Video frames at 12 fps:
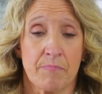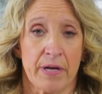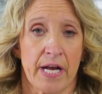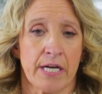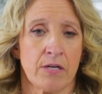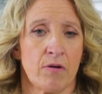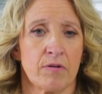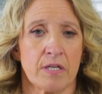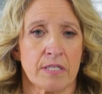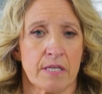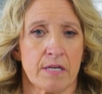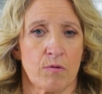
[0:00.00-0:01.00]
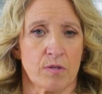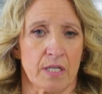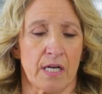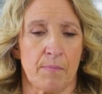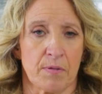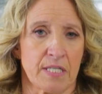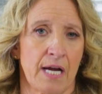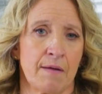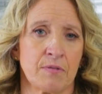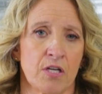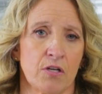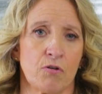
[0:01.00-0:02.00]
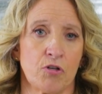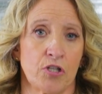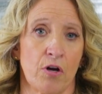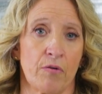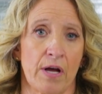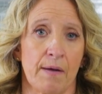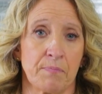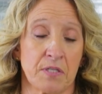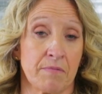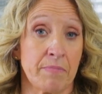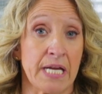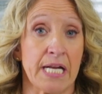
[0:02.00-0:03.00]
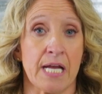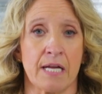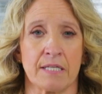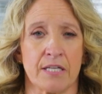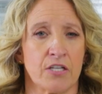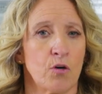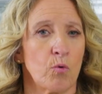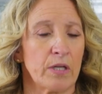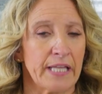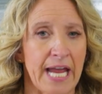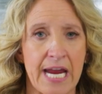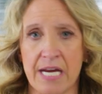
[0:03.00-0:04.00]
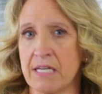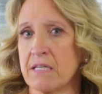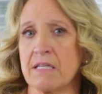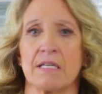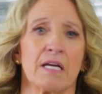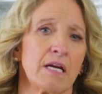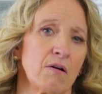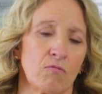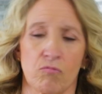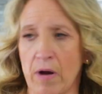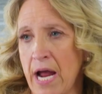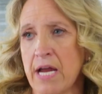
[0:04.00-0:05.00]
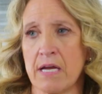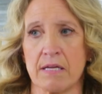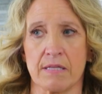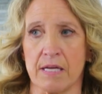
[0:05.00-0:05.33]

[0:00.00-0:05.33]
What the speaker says: but I noticed that there was a couple times that you showed up to meetings and you were late, right?